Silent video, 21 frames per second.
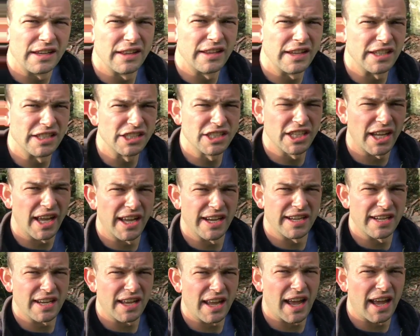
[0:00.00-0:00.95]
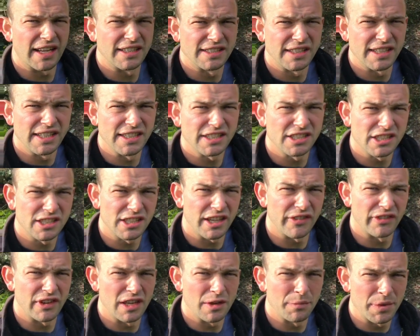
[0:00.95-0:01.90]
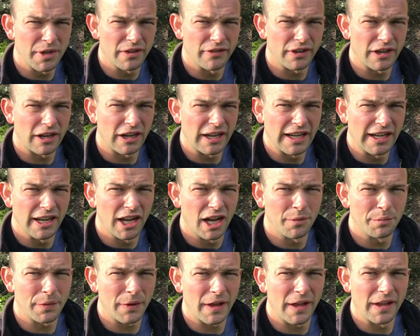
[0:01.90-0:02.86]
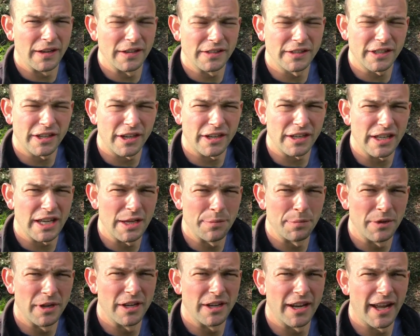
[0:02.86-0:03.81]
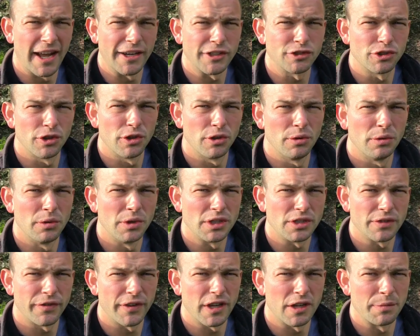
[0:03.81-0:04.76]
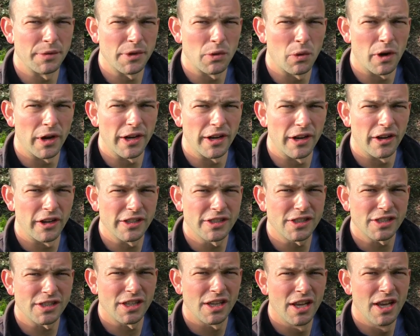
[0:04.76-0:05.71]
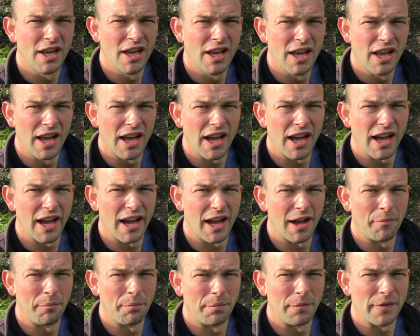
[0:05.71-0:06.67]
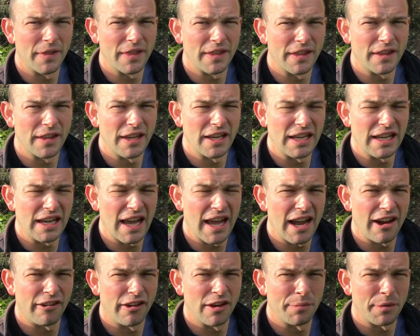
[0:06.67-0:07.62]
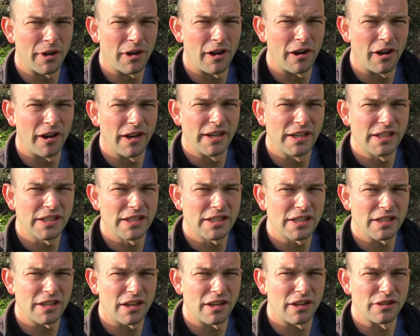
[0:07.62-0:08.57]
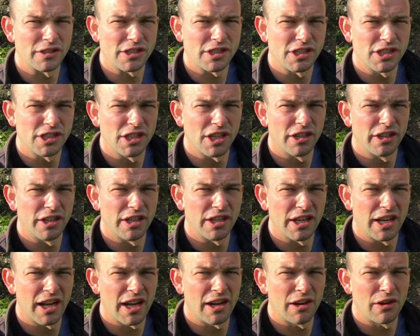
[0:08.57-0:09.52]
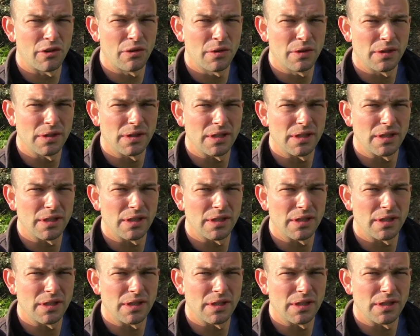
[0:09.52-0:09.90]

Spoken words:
this shed as is, just giving it a bit of a clean up and kind of keeping it natural, which I think would be quite nice. The area behind, I'll just show you now.